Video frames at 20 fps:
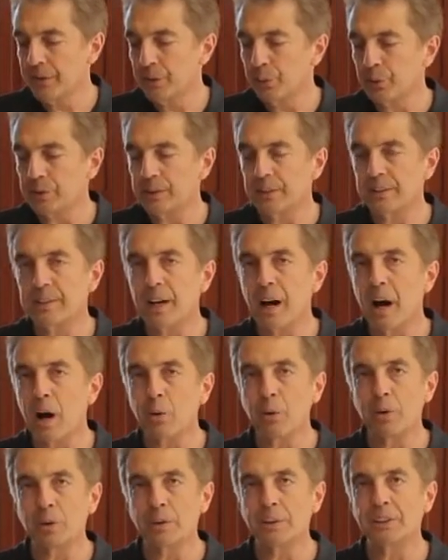with the
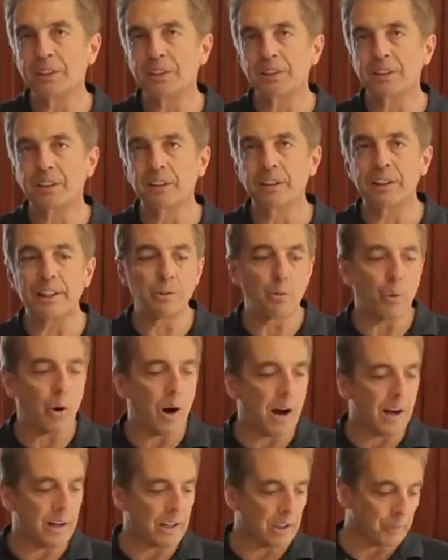towel and just clean
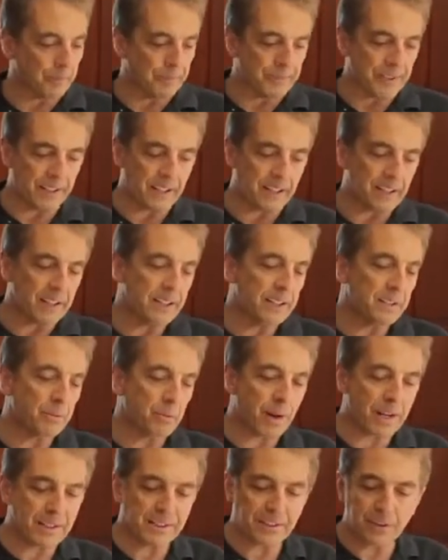water to get any
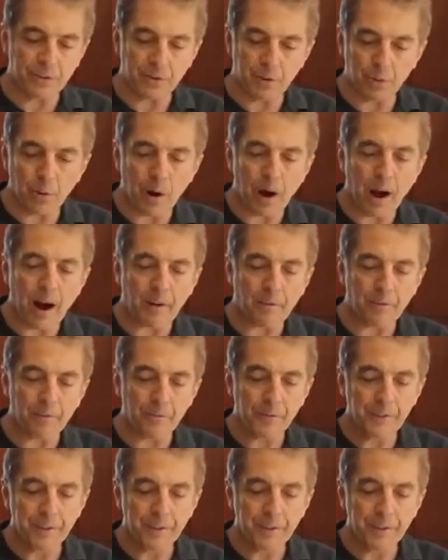residue off